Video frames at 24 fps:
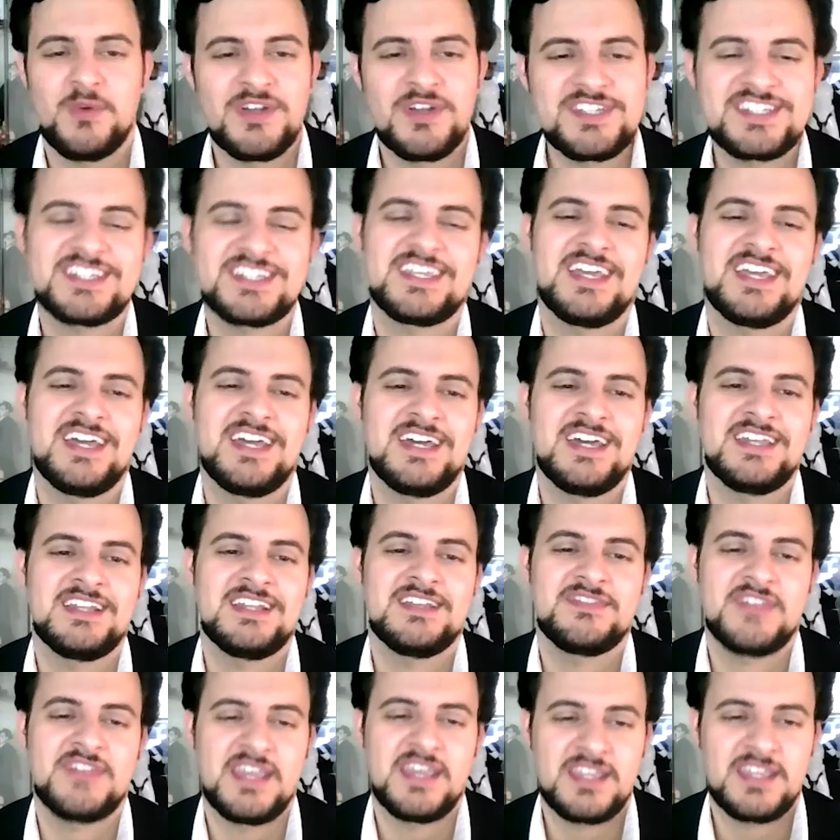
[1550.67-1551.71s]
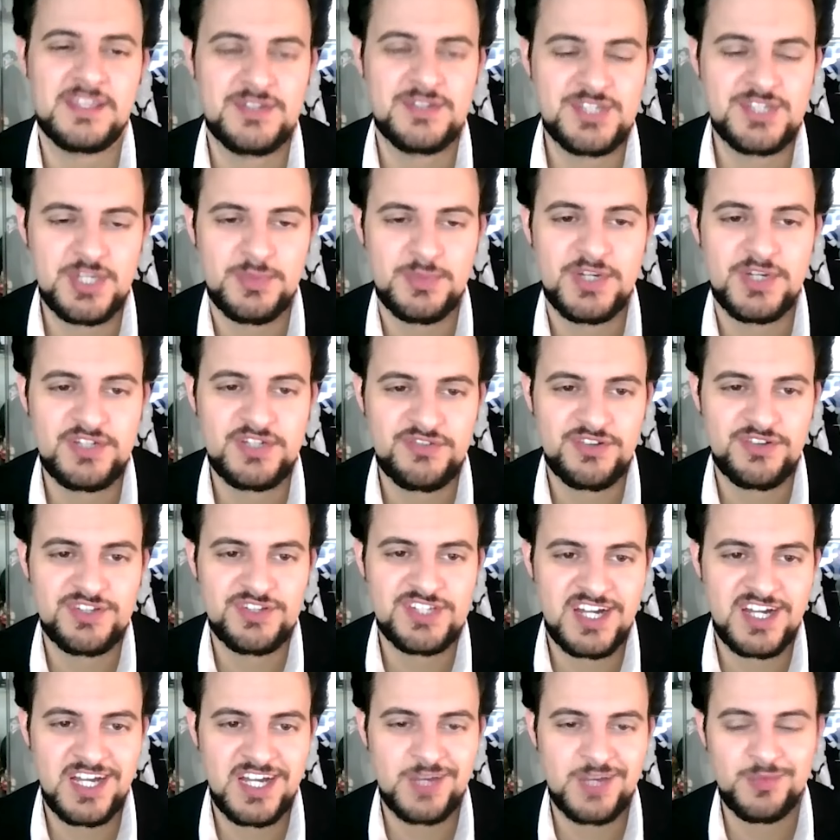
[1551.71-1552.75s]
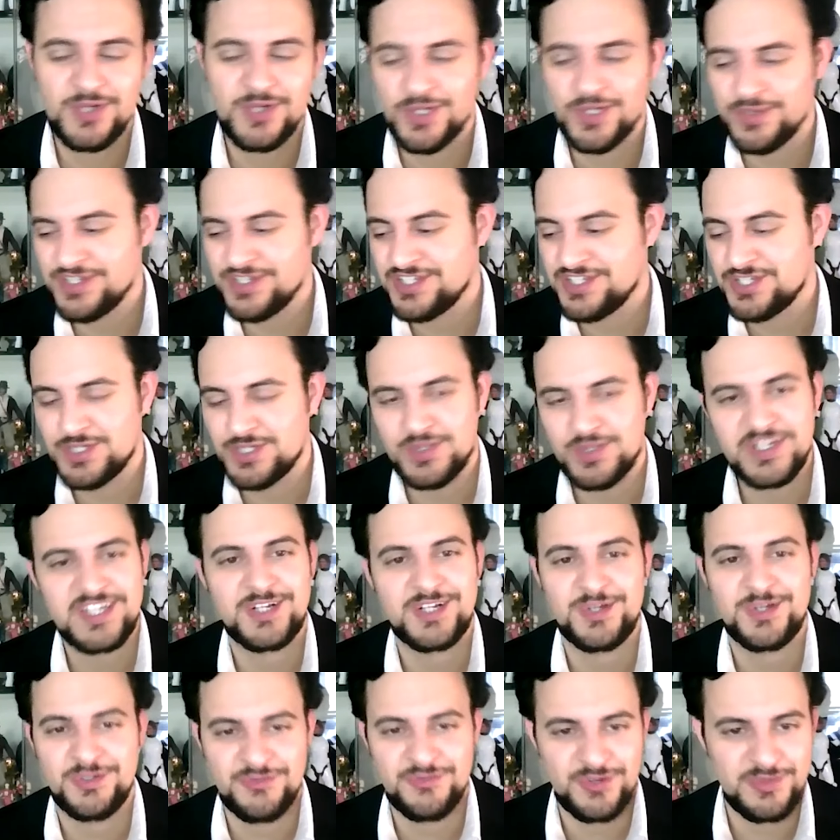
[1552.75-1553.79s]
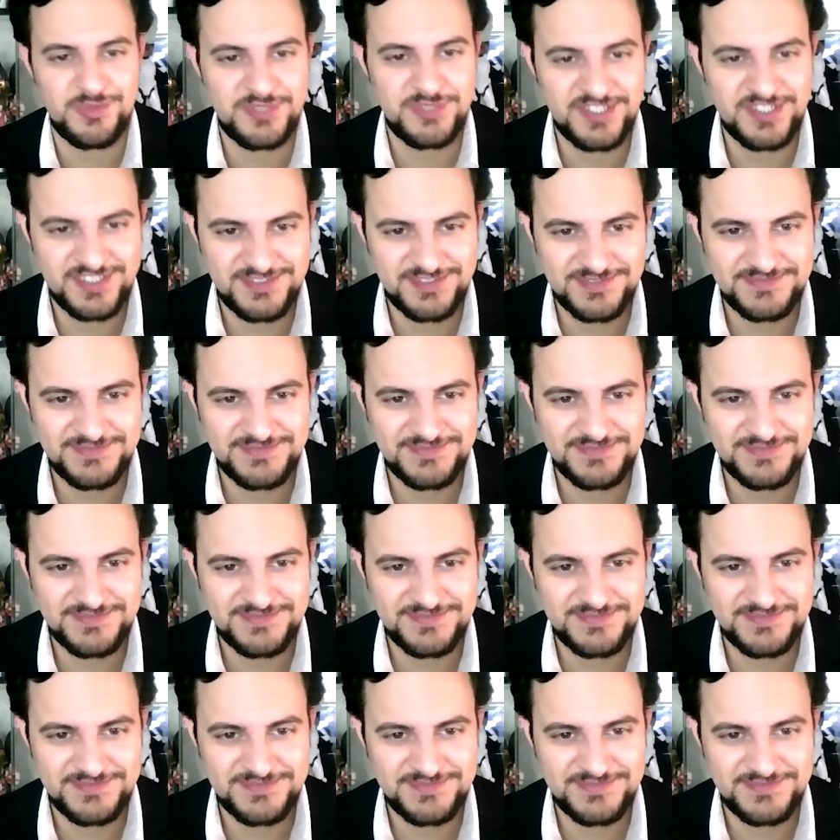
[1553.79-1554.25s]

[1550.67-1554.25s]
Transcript: once again, thank you so much for your time. We always enjoy hearing from you.